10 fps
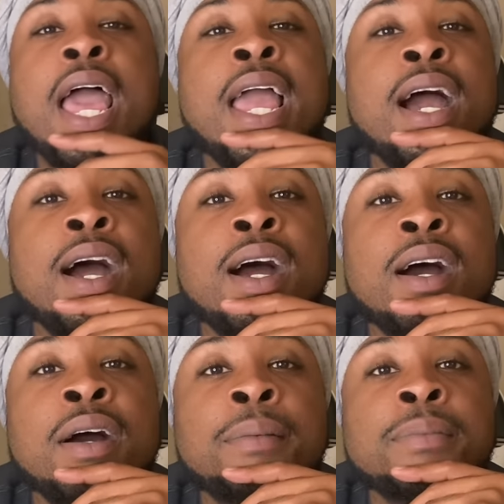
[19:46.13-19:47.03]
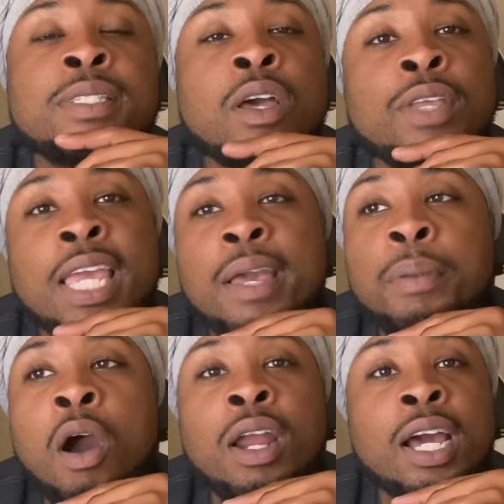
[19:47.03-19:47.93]
And so, yeah,
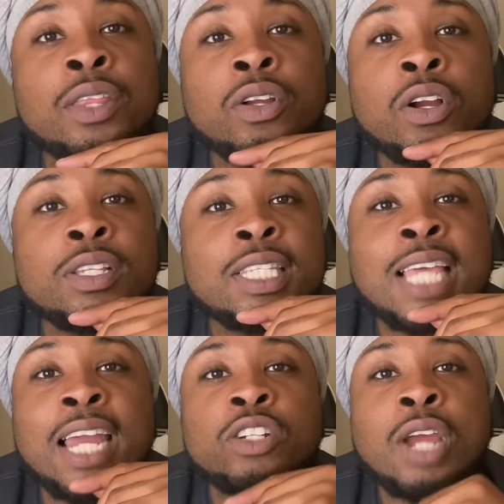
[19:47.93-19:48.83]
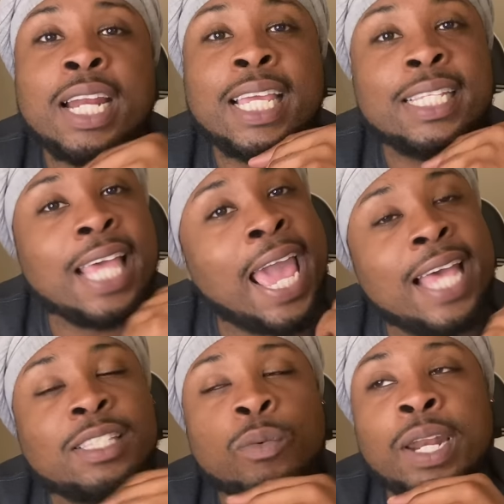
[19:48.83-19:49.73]
but all the other girls is kind of trying to kiss
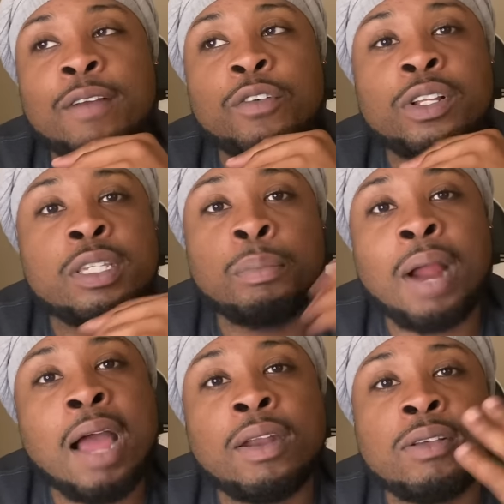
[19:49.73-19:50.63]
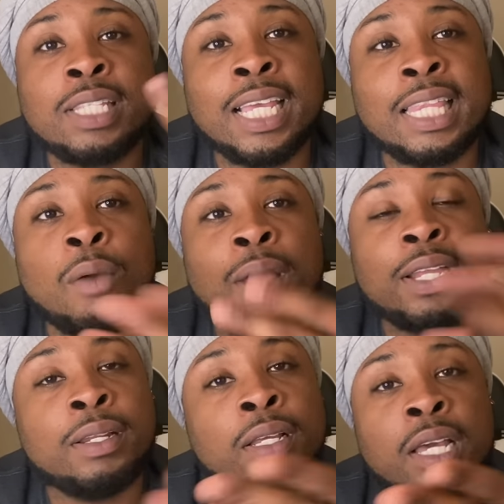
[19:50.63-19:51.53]
ass or whatever to Brown Nose to get their
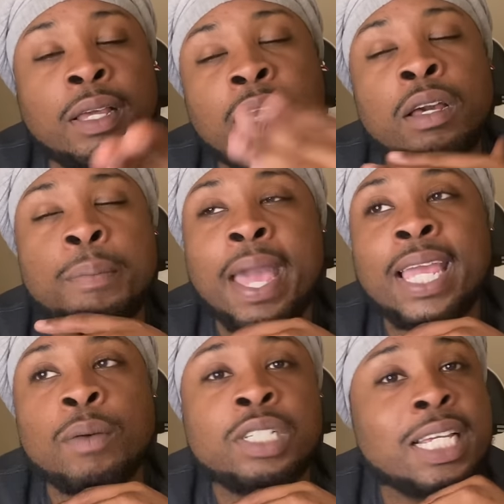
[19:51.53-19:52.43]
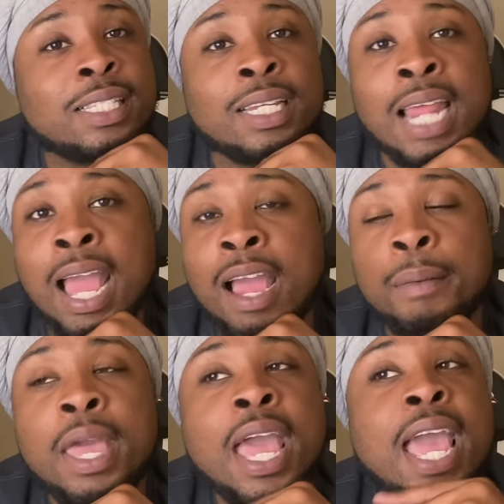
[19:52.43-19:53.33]
way to get good back in with Jessica Dime.